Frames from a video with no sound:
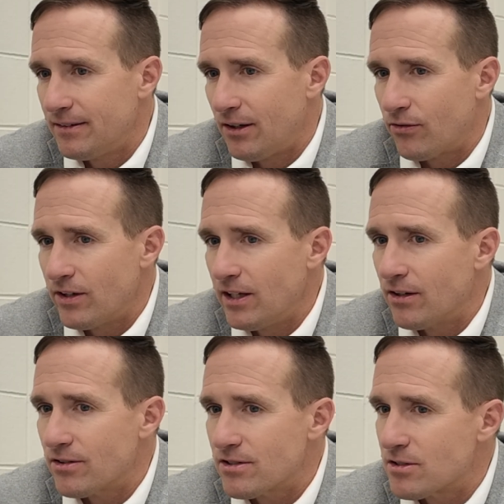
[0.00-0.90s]
over the
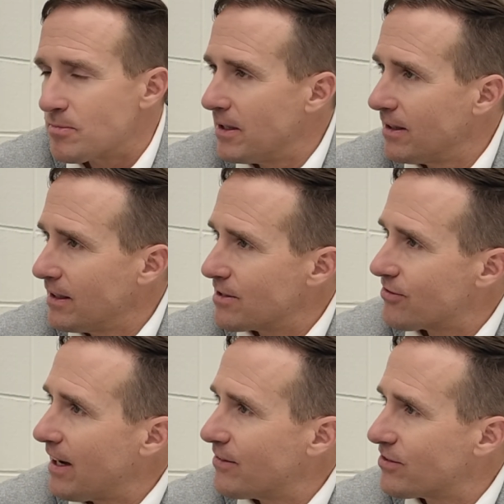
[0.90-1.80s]
years, it's been at least
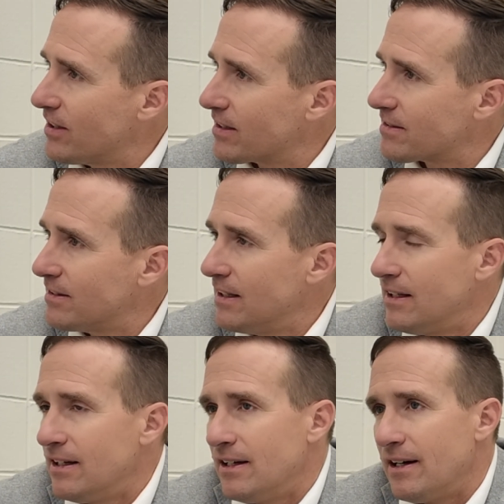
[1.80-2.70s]
5, 6.
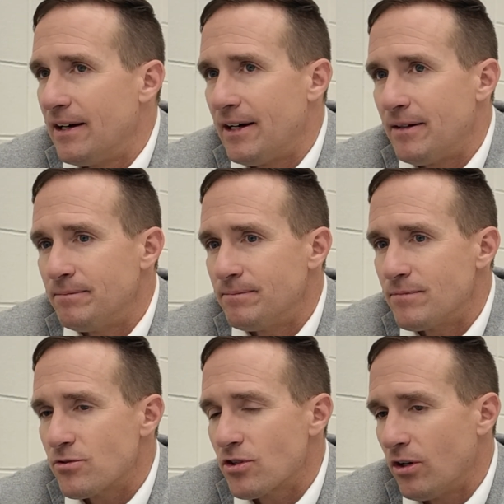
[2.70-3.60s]

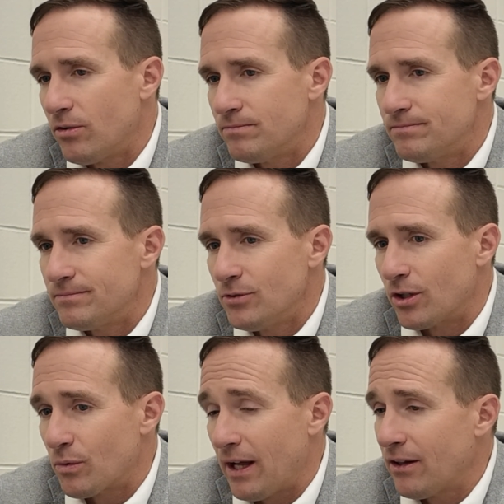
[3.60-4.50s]
So
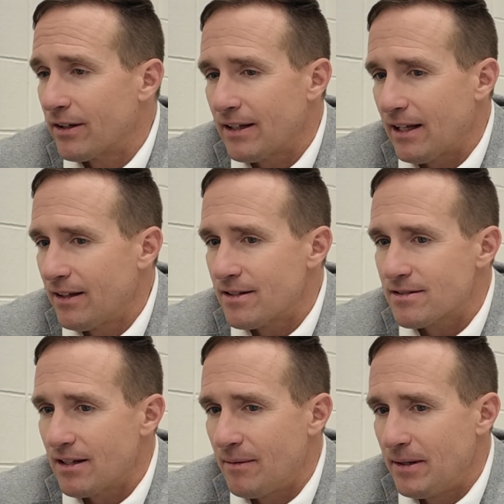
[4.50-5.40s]
look, when I look at that
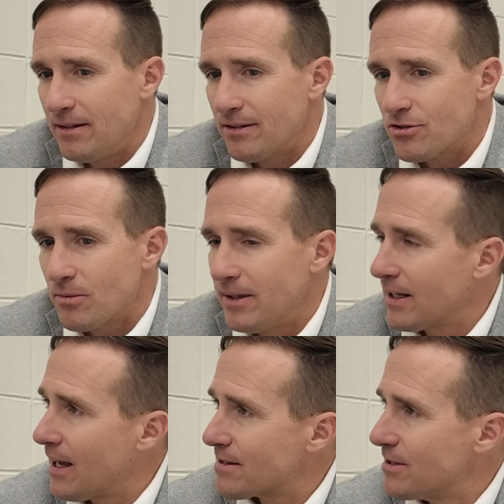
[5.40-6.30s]
list, I mean, there's so many
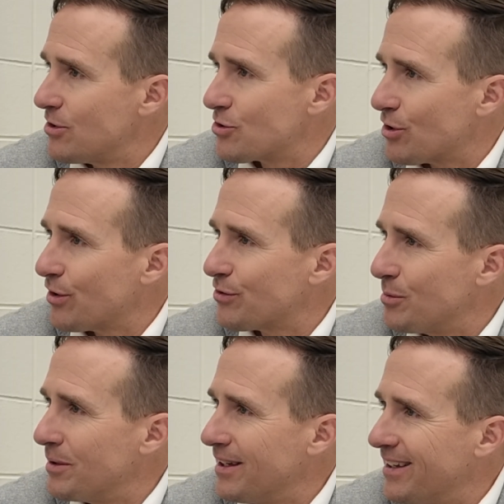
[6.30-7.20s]
guys that deserve to
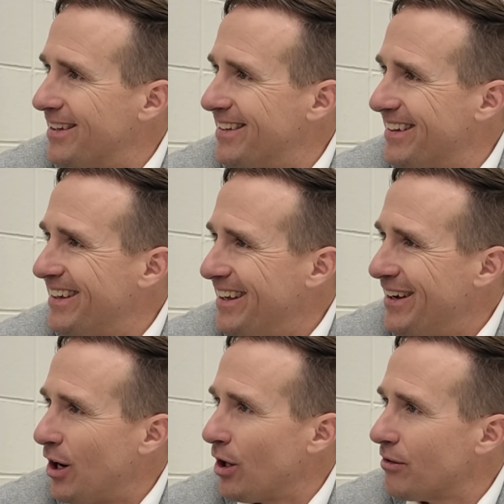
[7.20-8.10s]
be
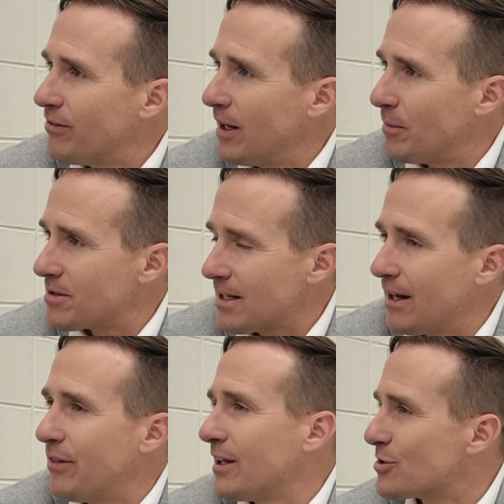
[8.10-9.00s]
Hall of Famers, and
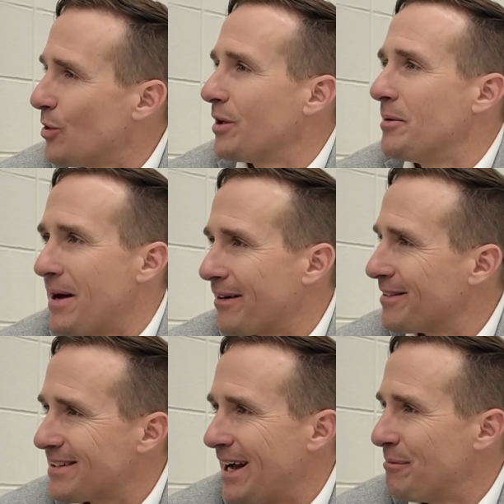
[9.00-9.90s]
I think it's only a matter
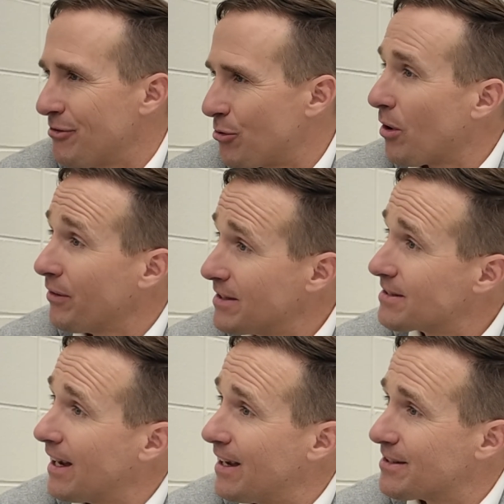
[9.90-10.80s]
of time before all these
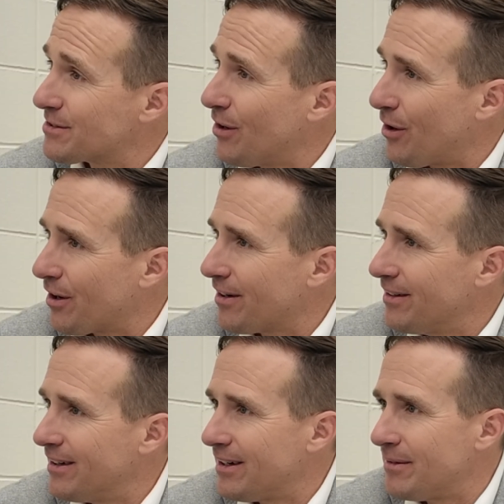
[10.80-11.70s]
guys are.
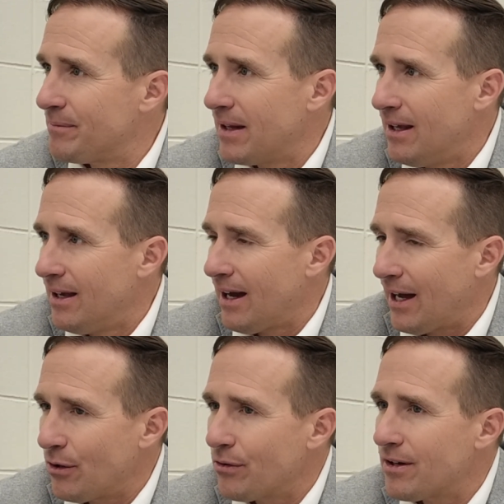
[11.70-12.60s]

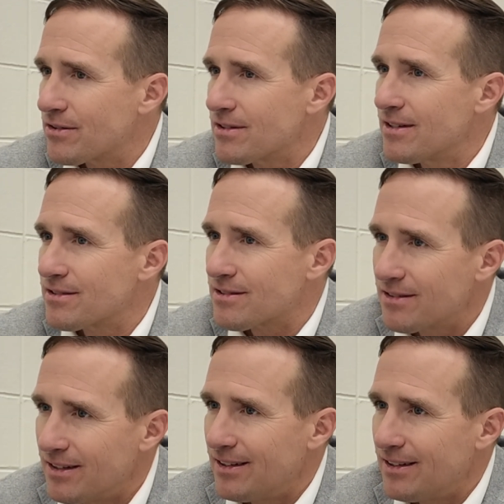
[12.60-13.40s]
I know there's this,